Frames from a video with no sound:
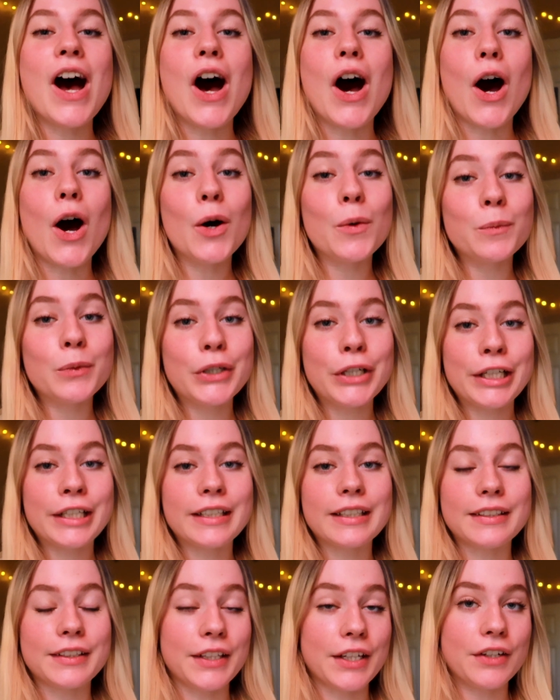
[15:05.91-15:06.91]

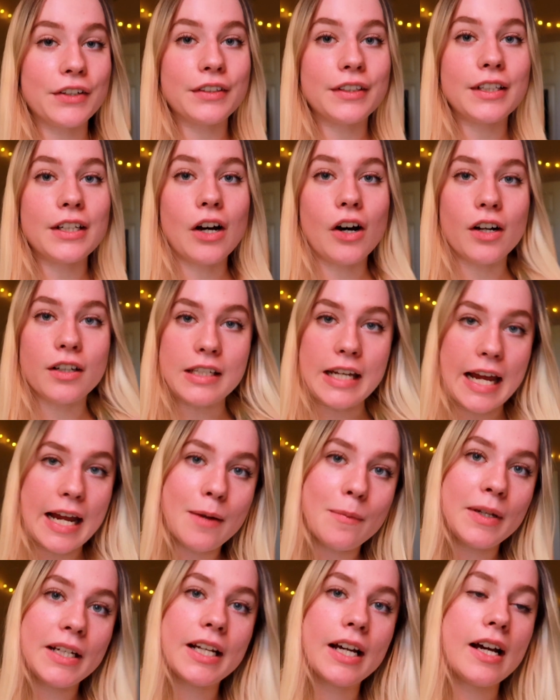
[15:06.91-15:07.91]
homework literally all
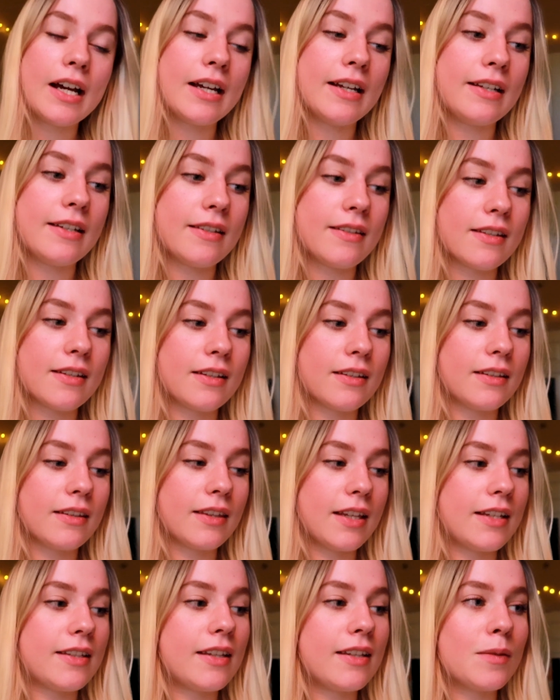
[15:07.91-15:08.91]
day because
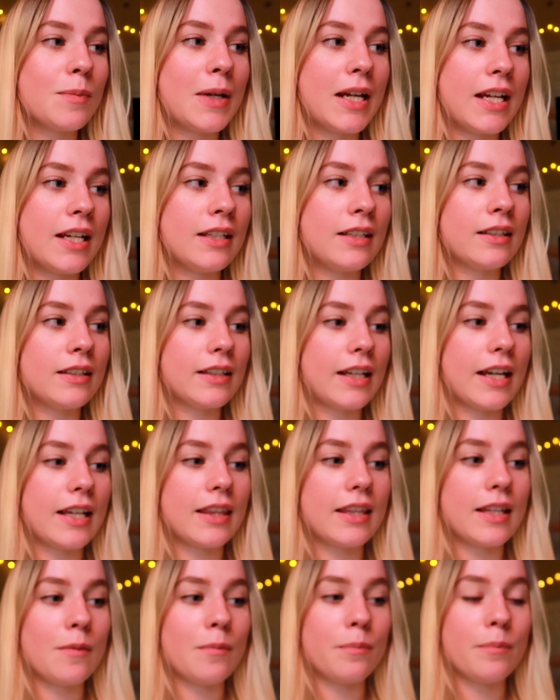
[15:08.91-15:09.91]
this has been
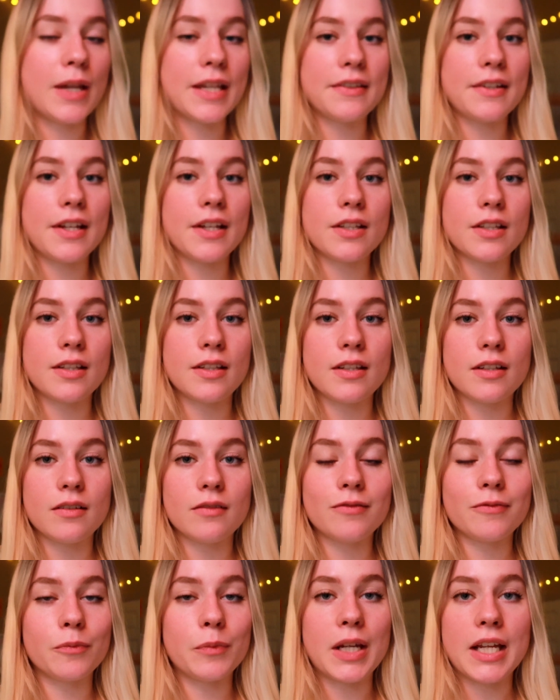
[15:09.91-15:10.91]
like the busiest
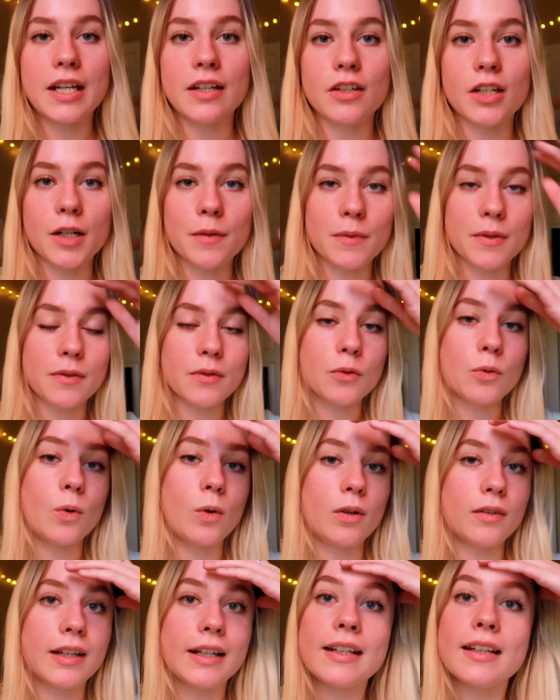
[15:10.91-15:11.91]
week in terms of
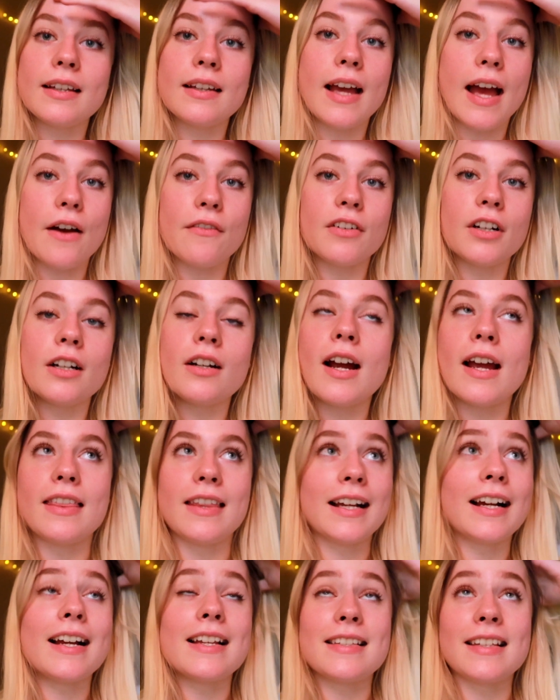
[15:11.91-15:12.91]
school like ever. I
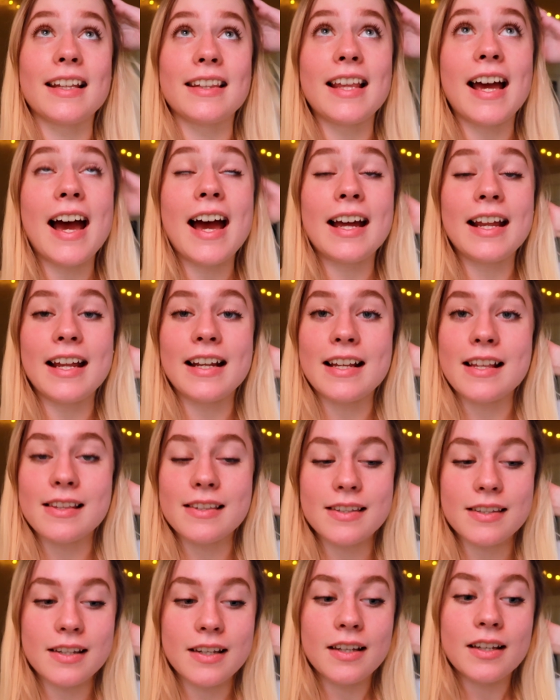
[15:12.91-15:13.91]
think I said that, and
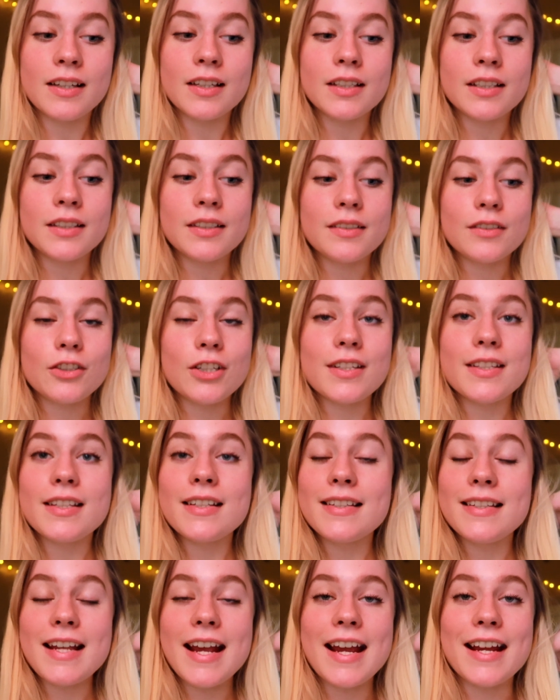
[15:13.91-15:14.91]
it's just
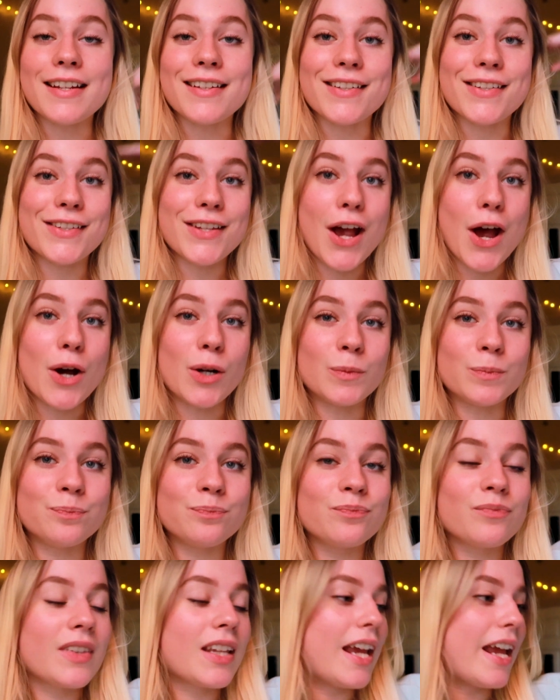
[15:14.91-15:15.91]
insane. So
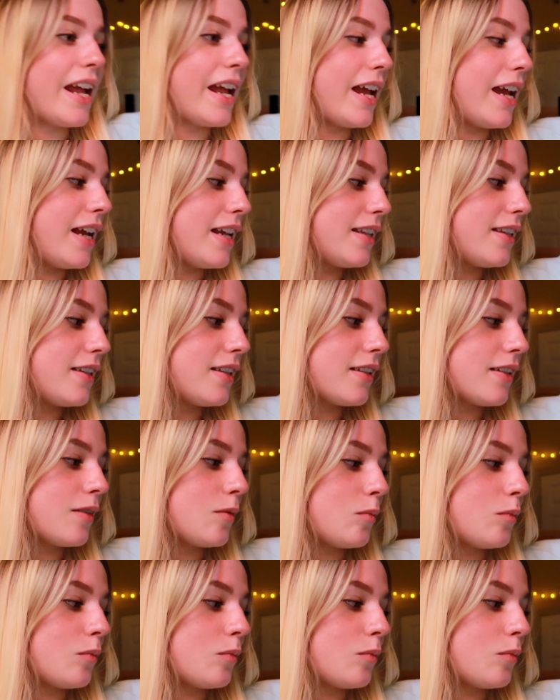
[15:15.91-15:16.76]
it's